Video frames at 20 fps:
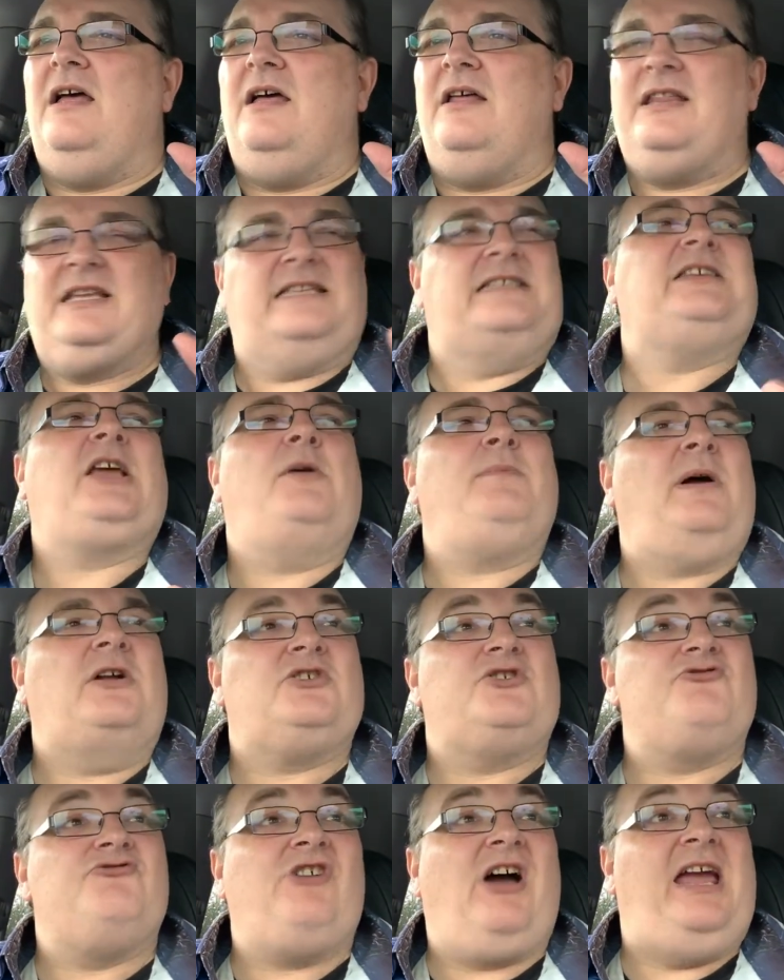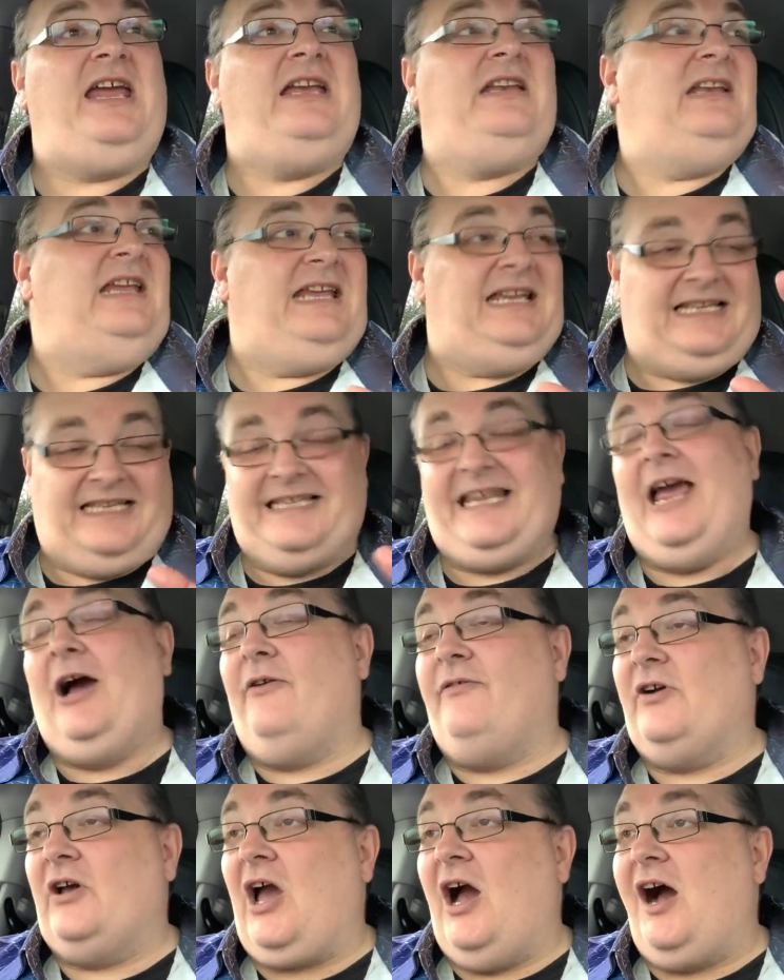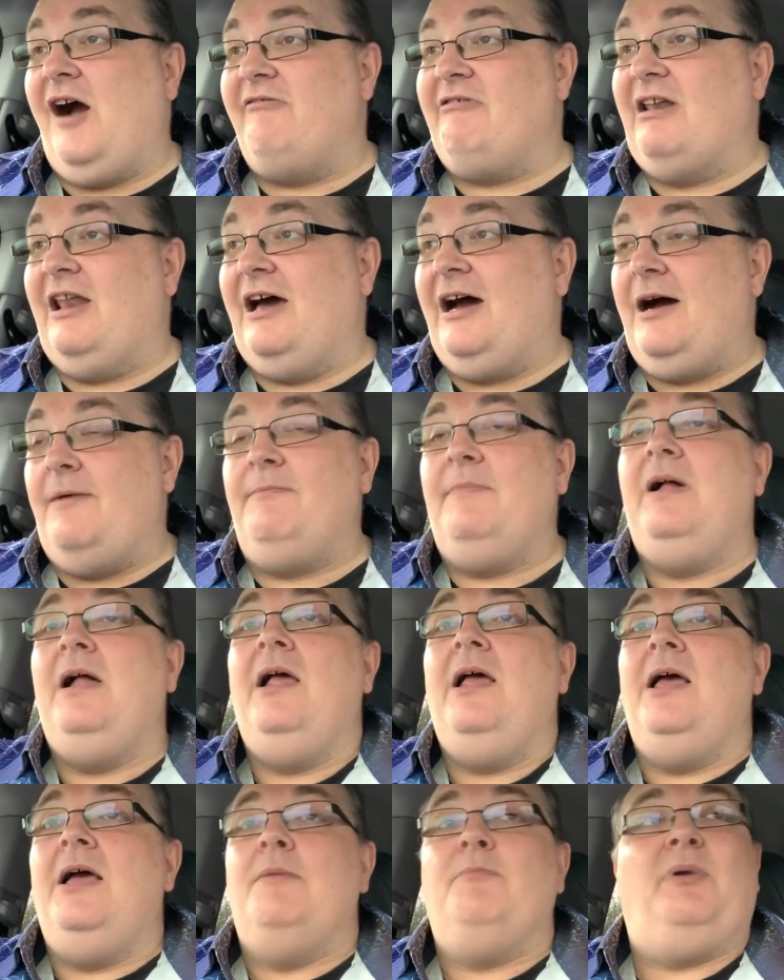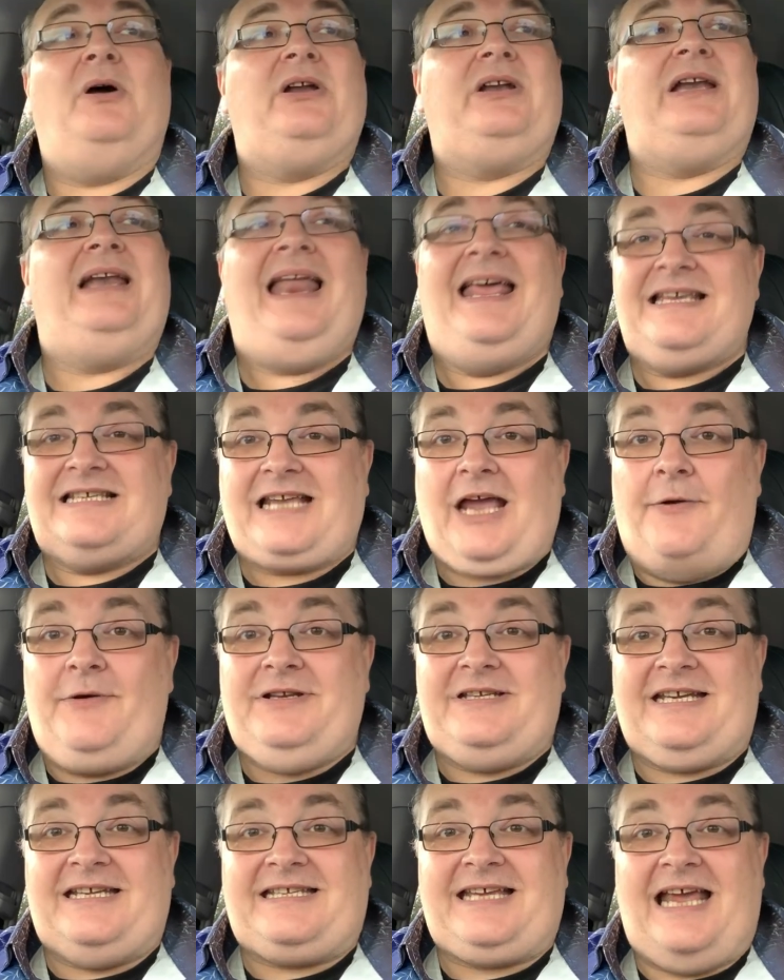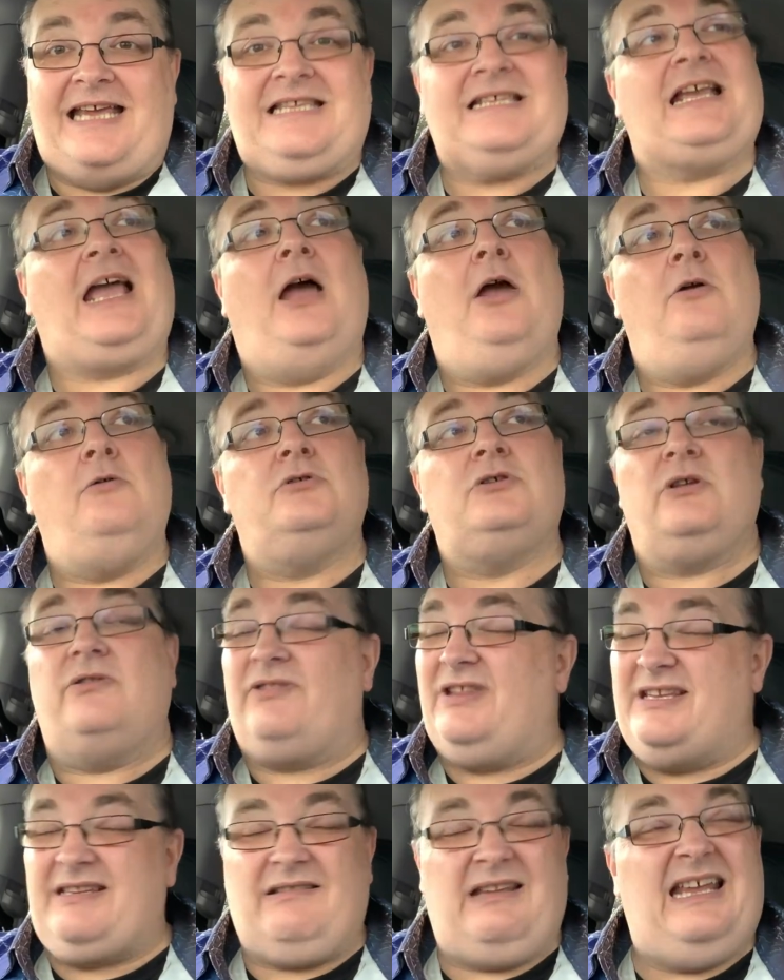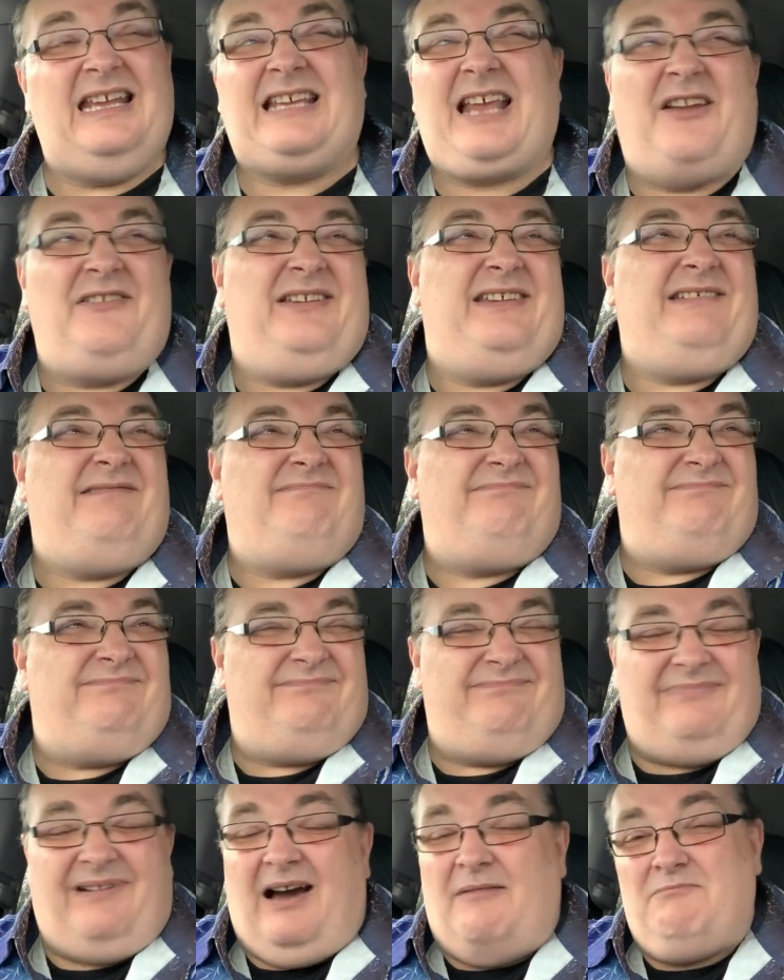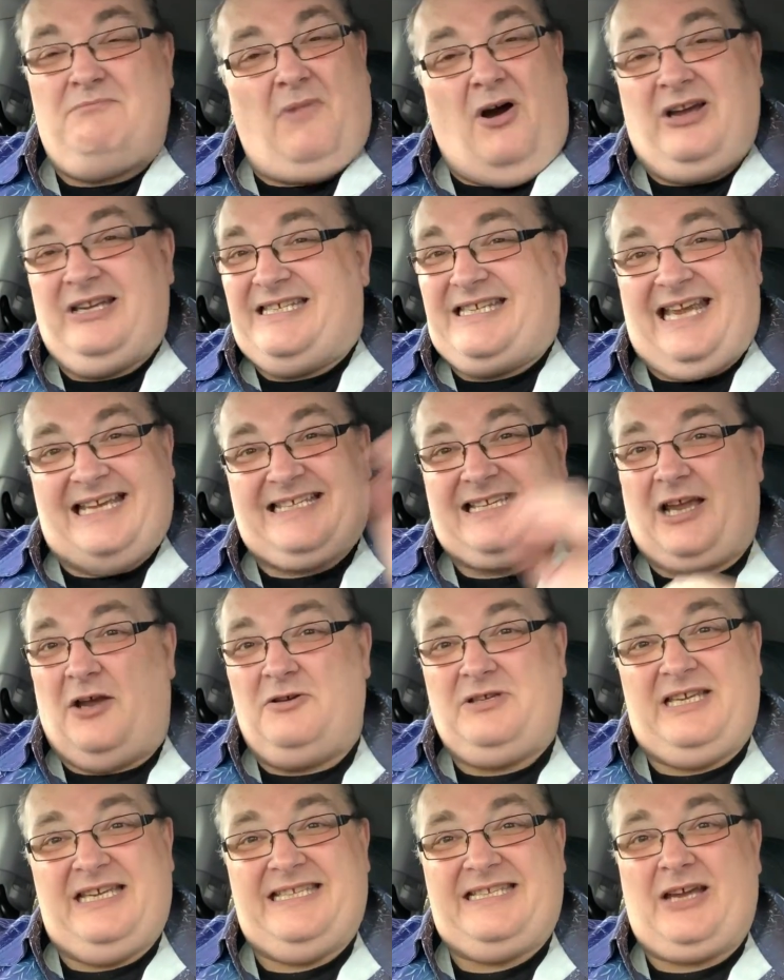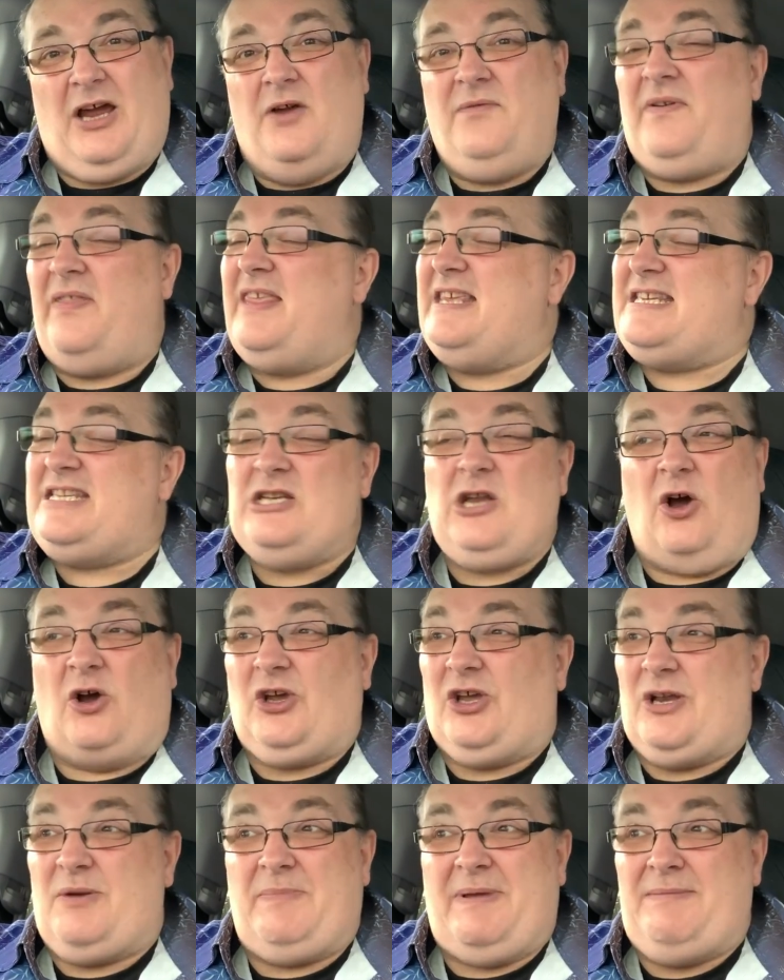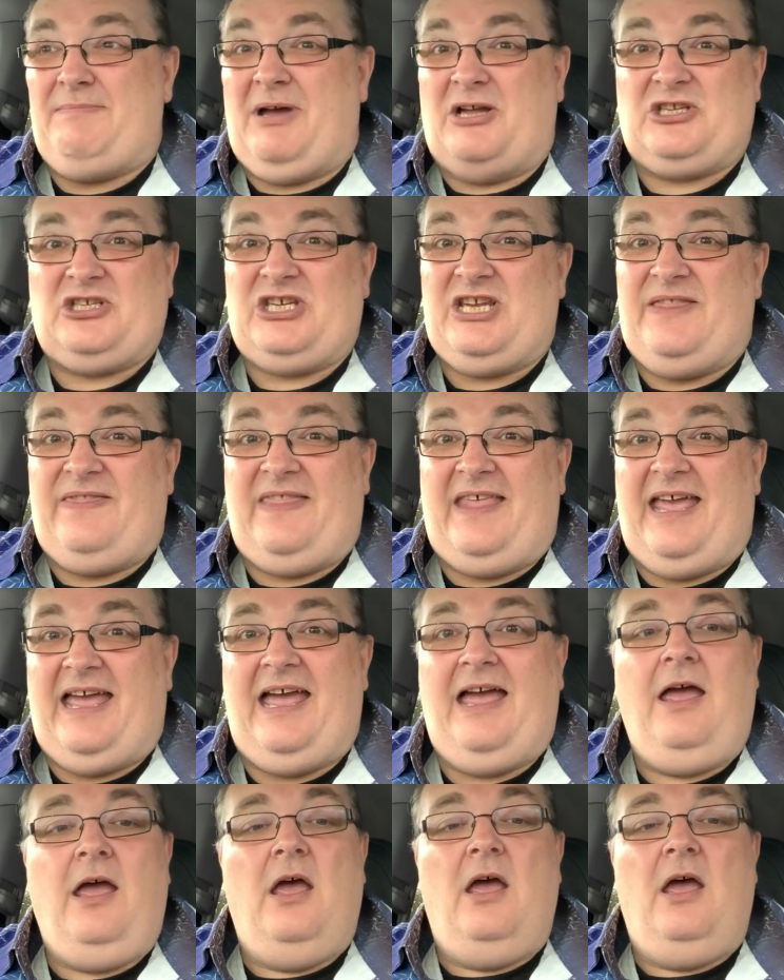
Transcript: There's so much rain, it set off a car alarm. But let's go into Tesco's. It's only my Tesco's in Dover. There's not going to be much in there,